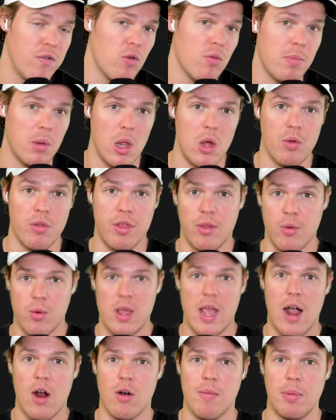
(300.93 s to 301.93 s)
blown three
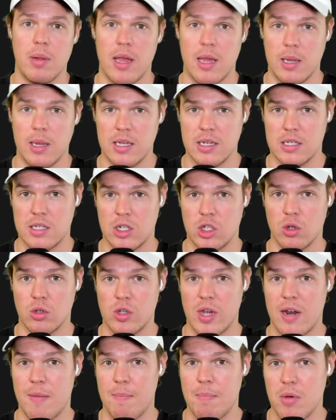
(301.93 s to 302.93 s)
hour playlist that shows you
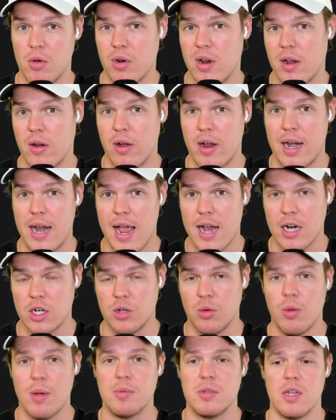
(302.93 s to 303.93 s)
how to build out an actual
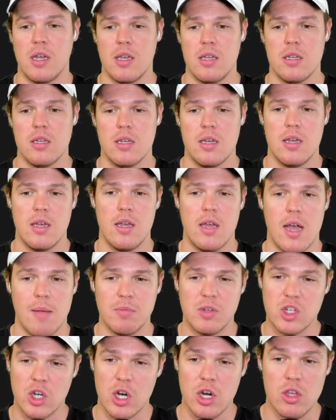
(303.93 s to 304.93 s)
website, I'm
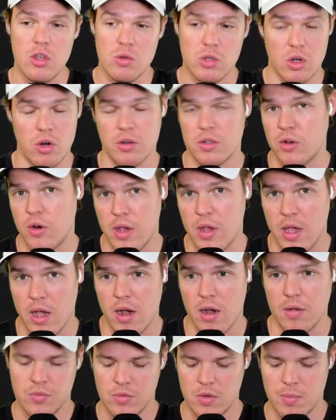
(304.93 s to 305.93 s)
just going to use Cursor AI.
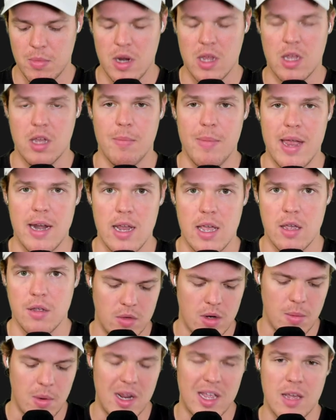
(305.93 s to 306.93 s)
I'm going to Command A, I'm
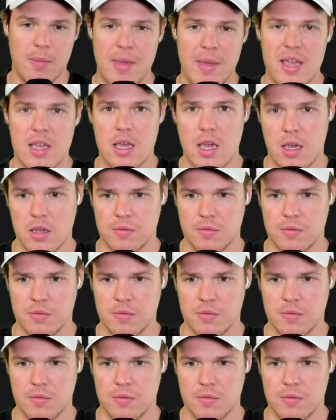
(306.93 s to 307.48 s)
going to Command K,